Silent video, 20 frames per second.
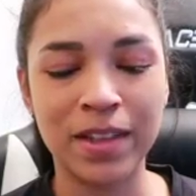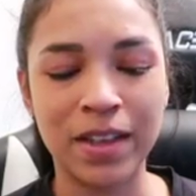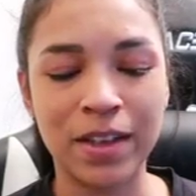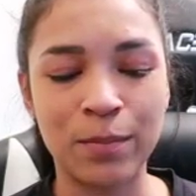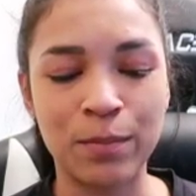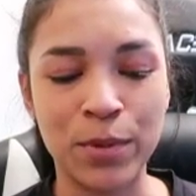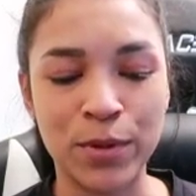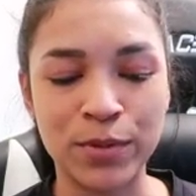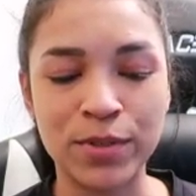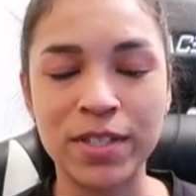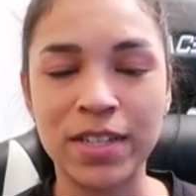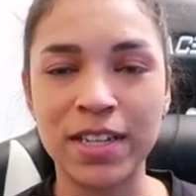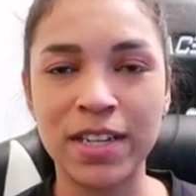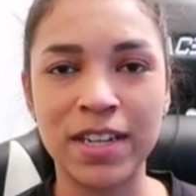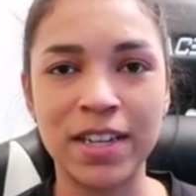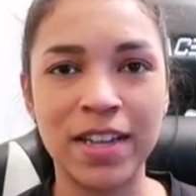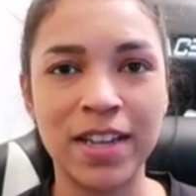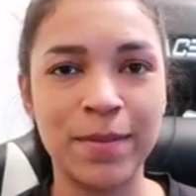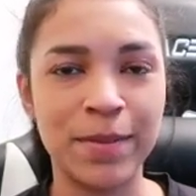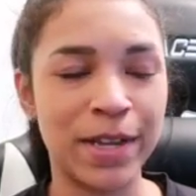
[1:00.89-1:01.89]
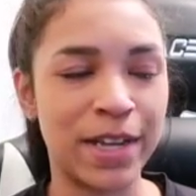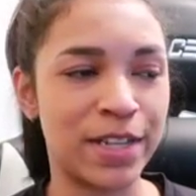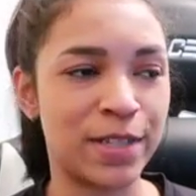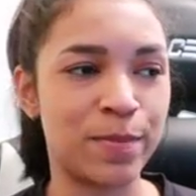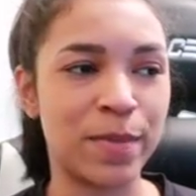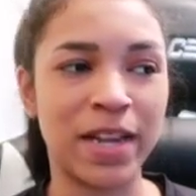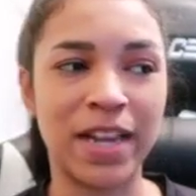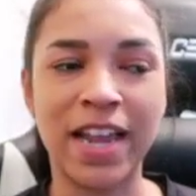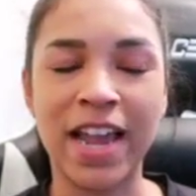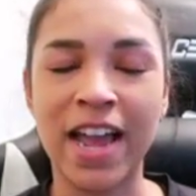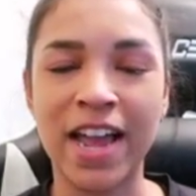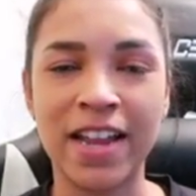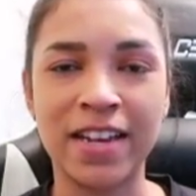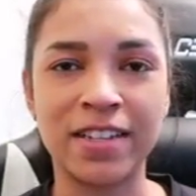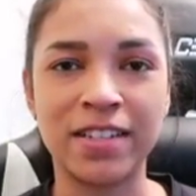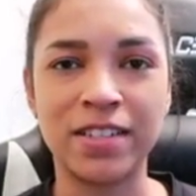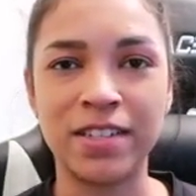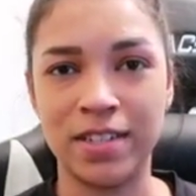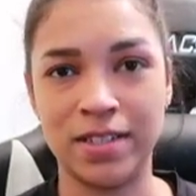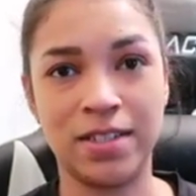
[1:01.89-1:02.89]
mostly. Because my cat
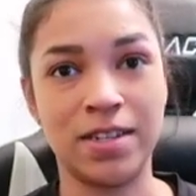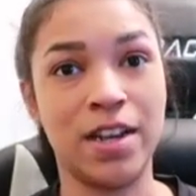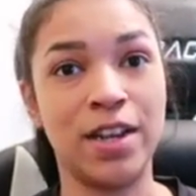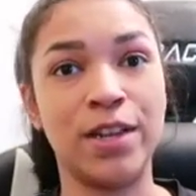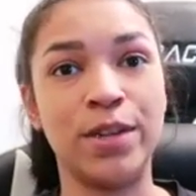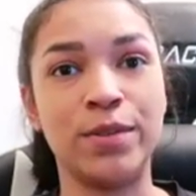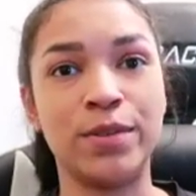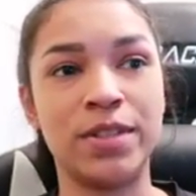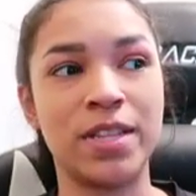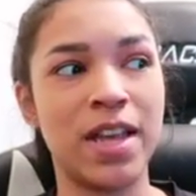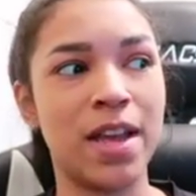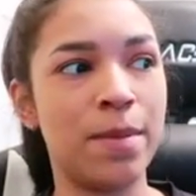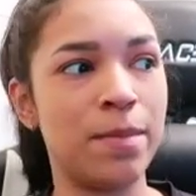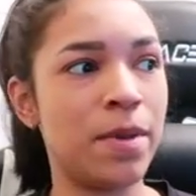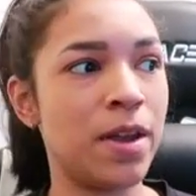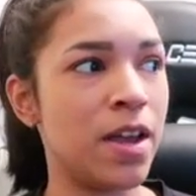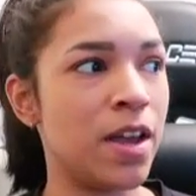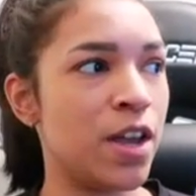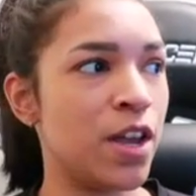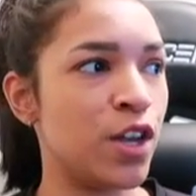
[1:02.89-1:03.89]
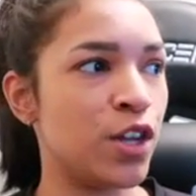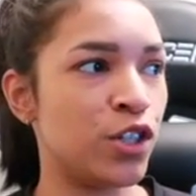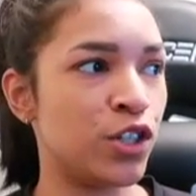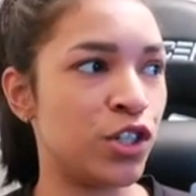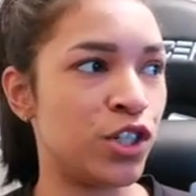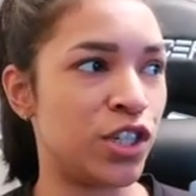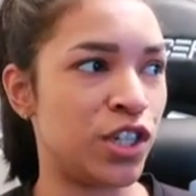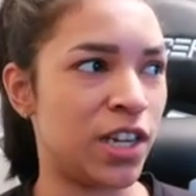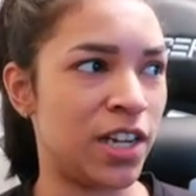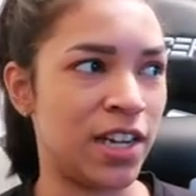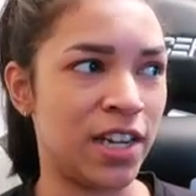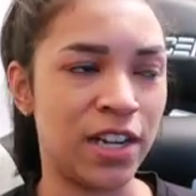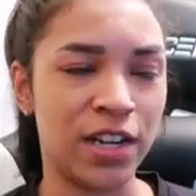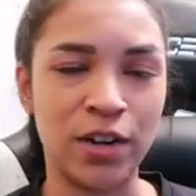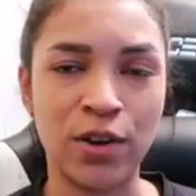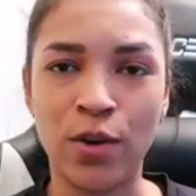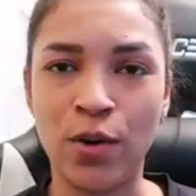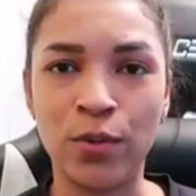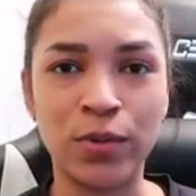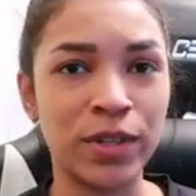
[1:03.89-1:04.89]
does not use them. She
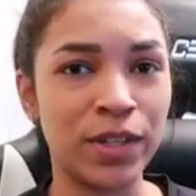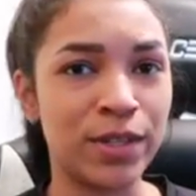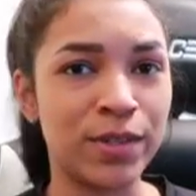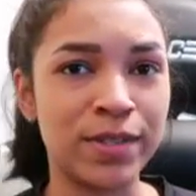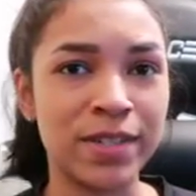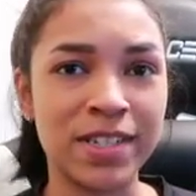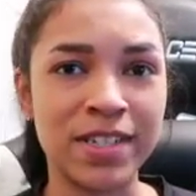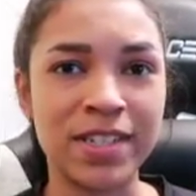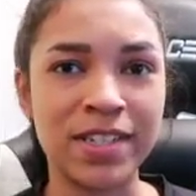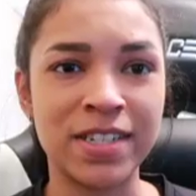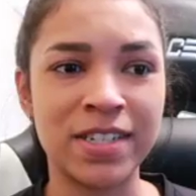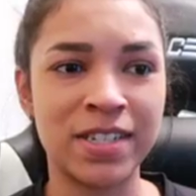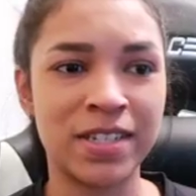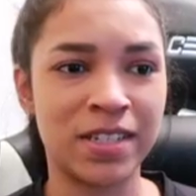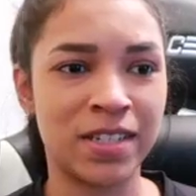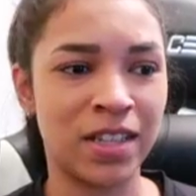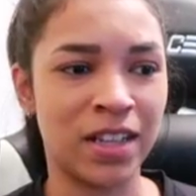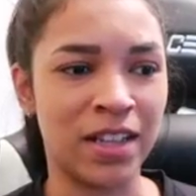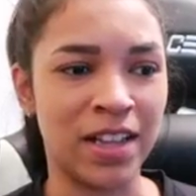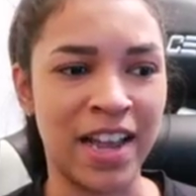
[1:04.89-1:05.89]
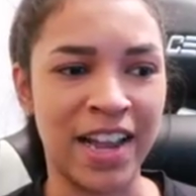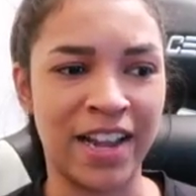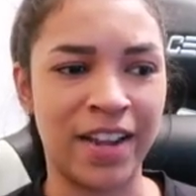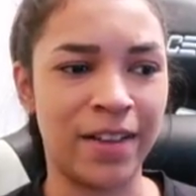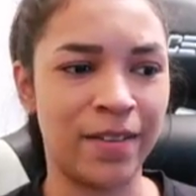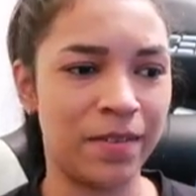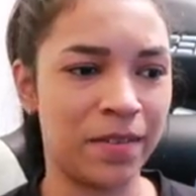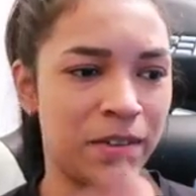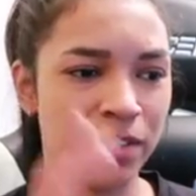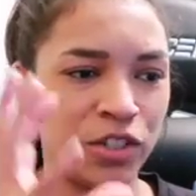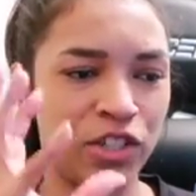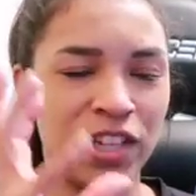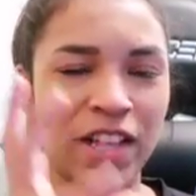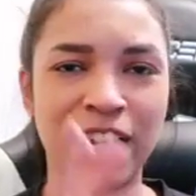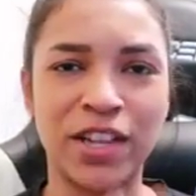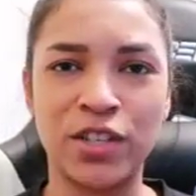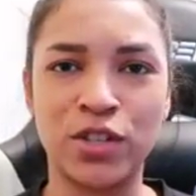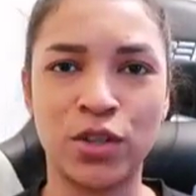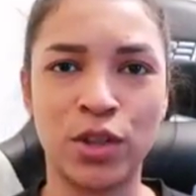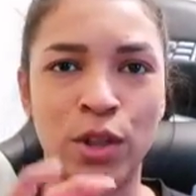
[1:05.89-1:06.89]
only uses the she
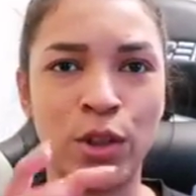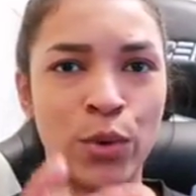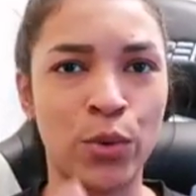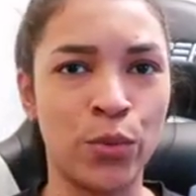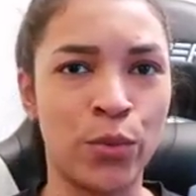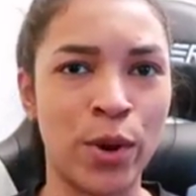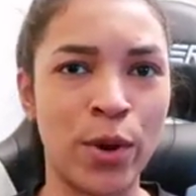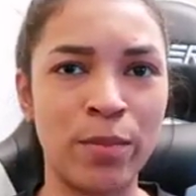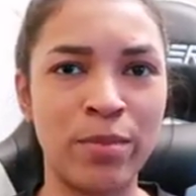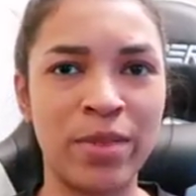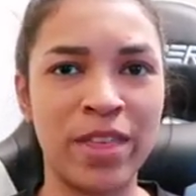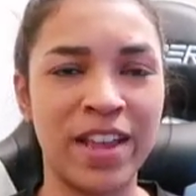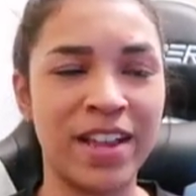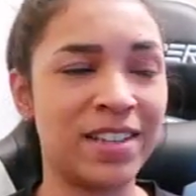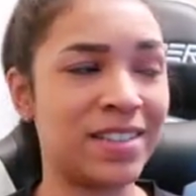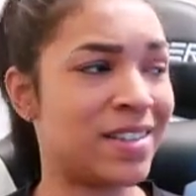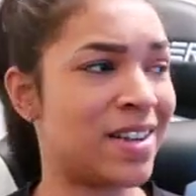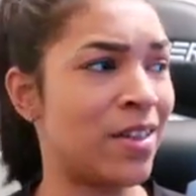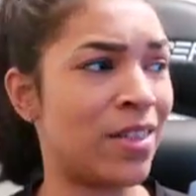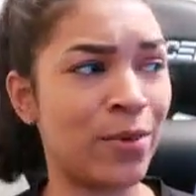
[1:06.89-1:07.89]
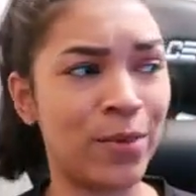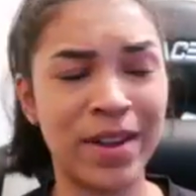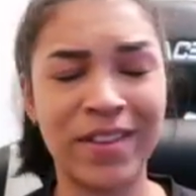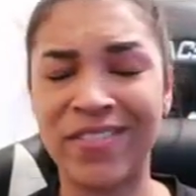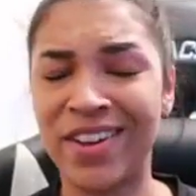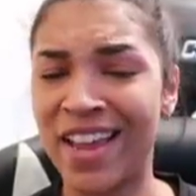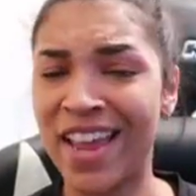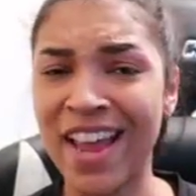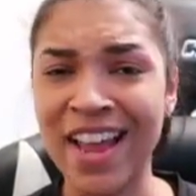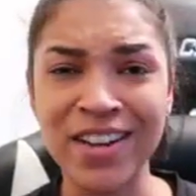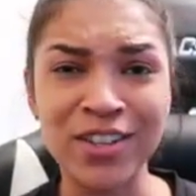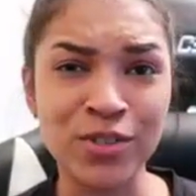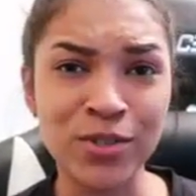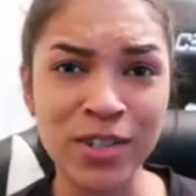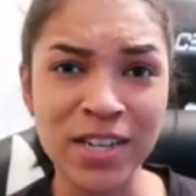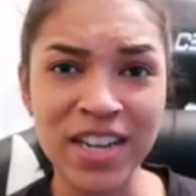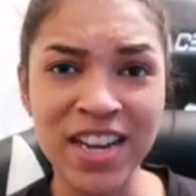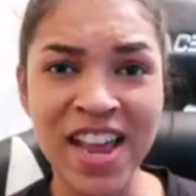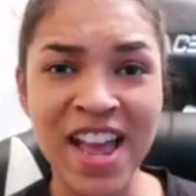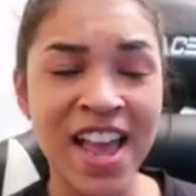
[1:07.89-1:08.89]
likes the little rope things. Now that we have a cat
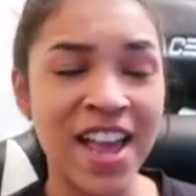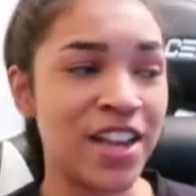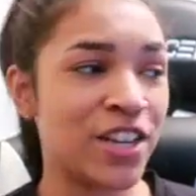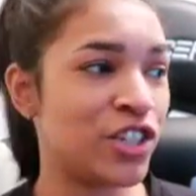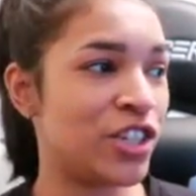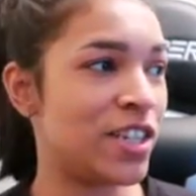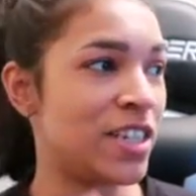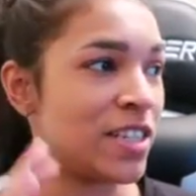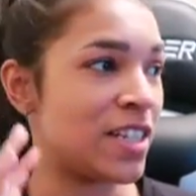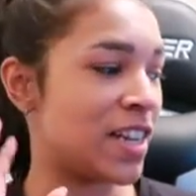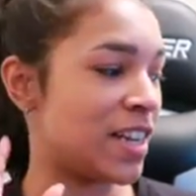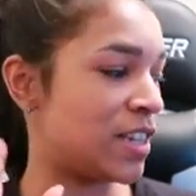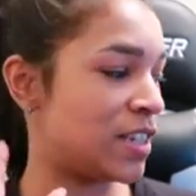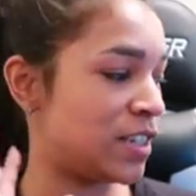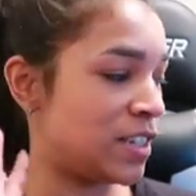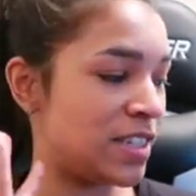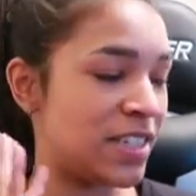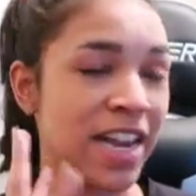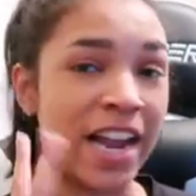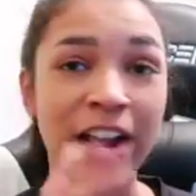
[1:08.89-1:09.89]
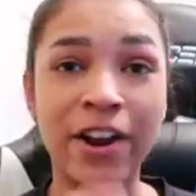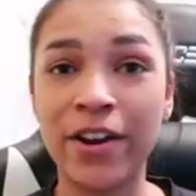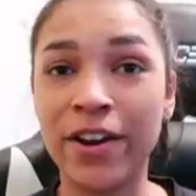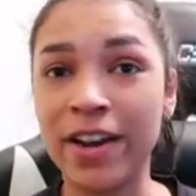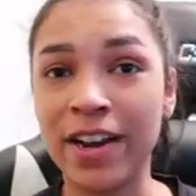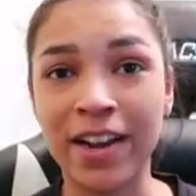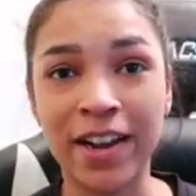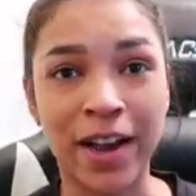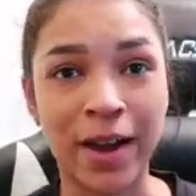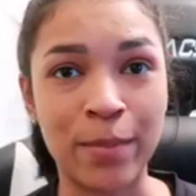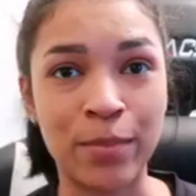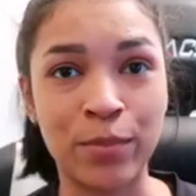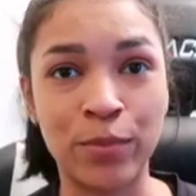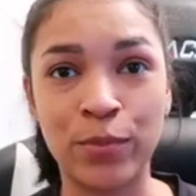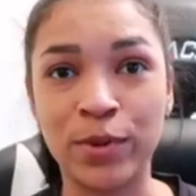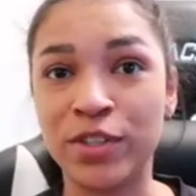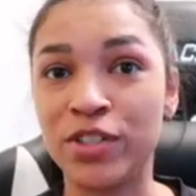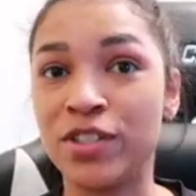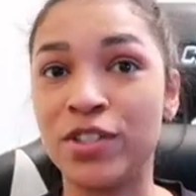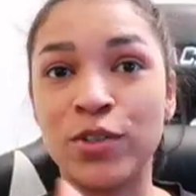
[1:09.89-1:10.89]
tree, she is like tearing it up,
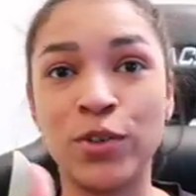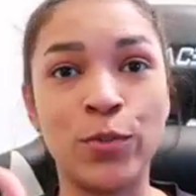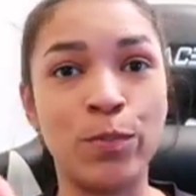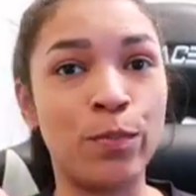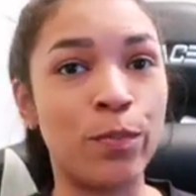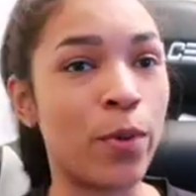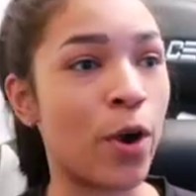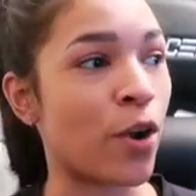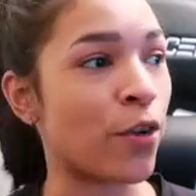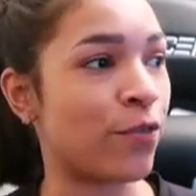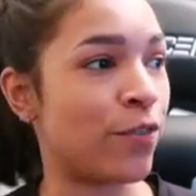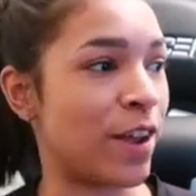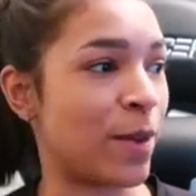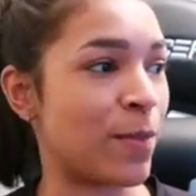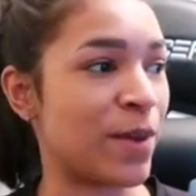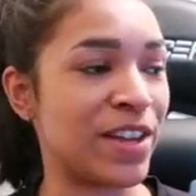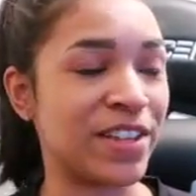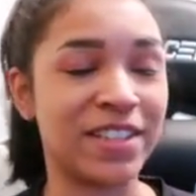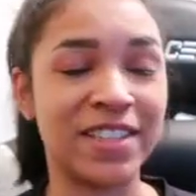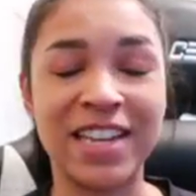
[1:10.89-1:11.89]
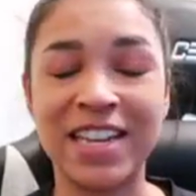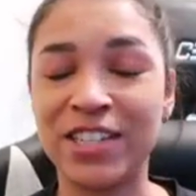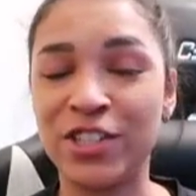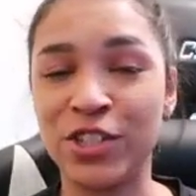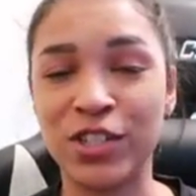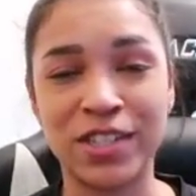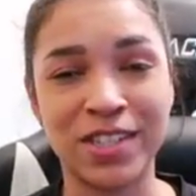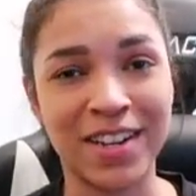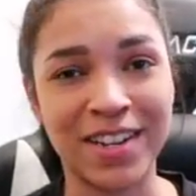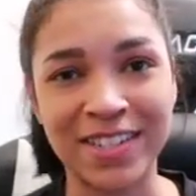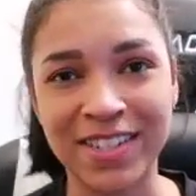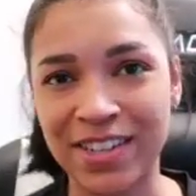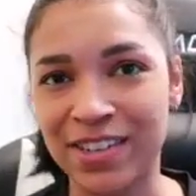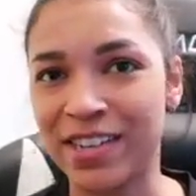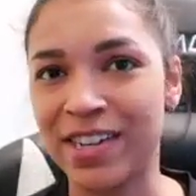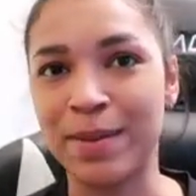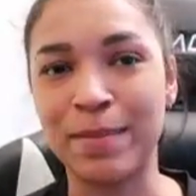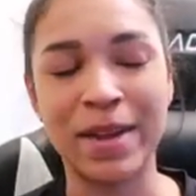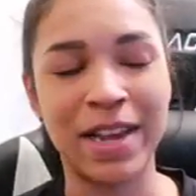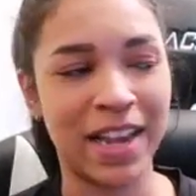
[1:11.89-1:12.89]
which is perfect because then she's not
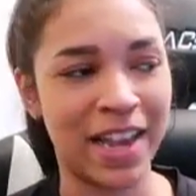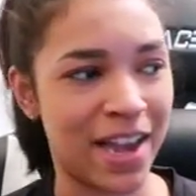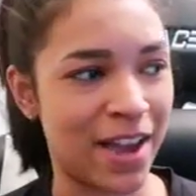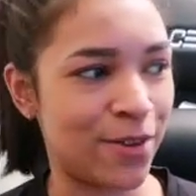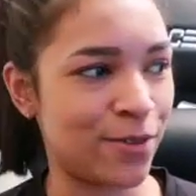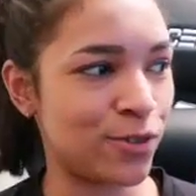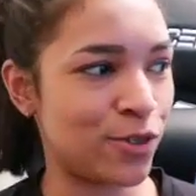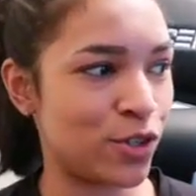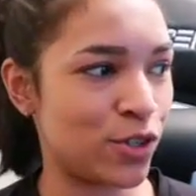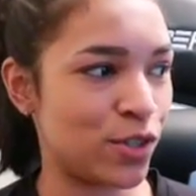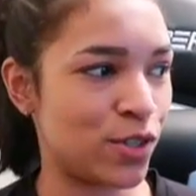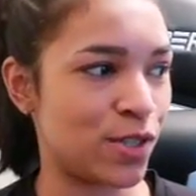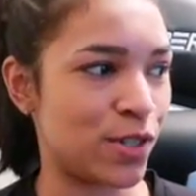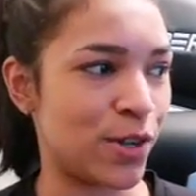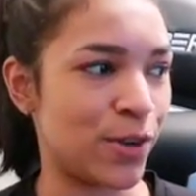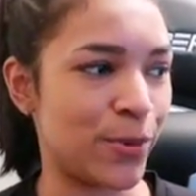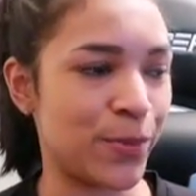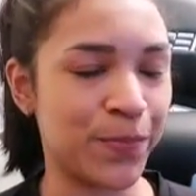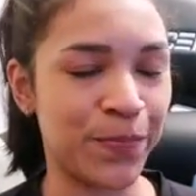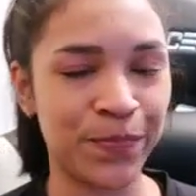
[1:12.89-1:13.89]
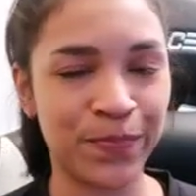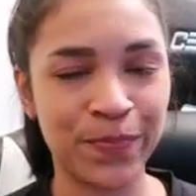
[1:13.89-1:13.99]
tearing up my couch. So